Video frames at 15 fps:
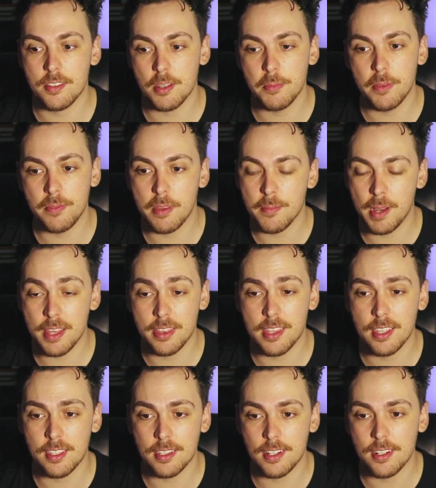Some of them I
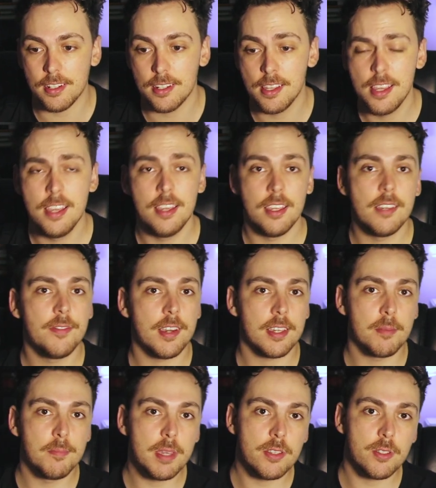think are, if I
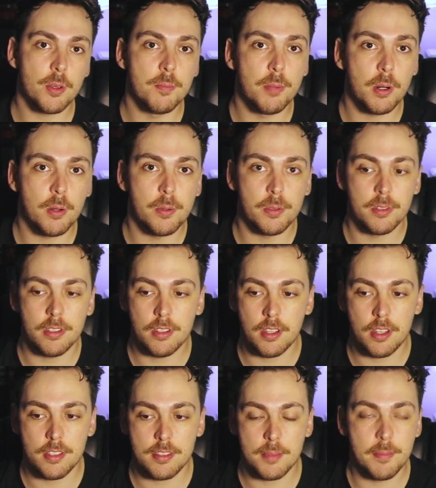can be so bold,
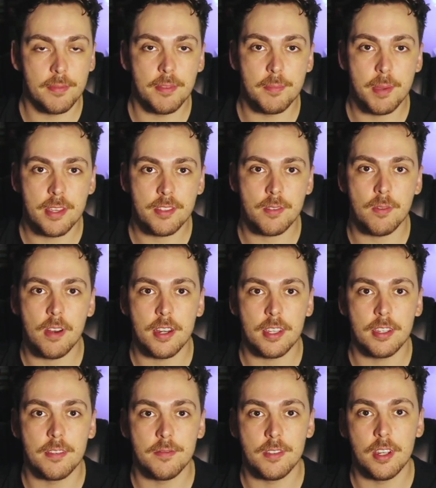some of the best
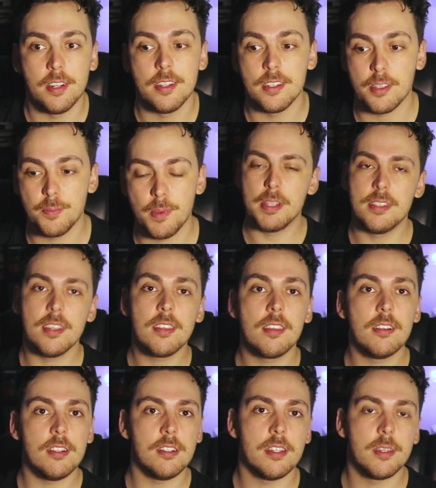writing I've done,
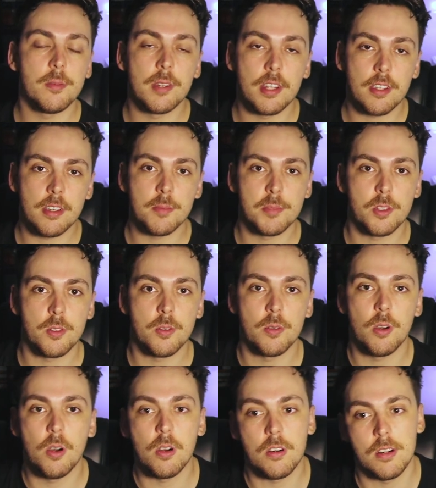particularly when it comes
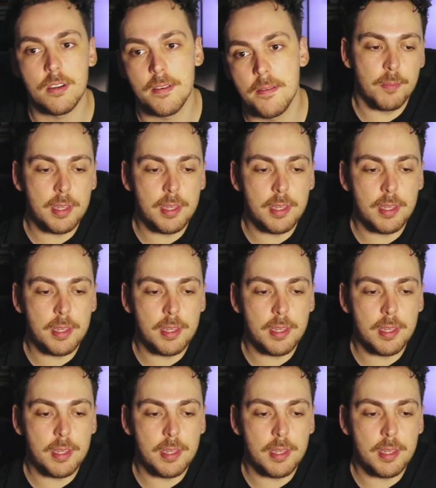to horror.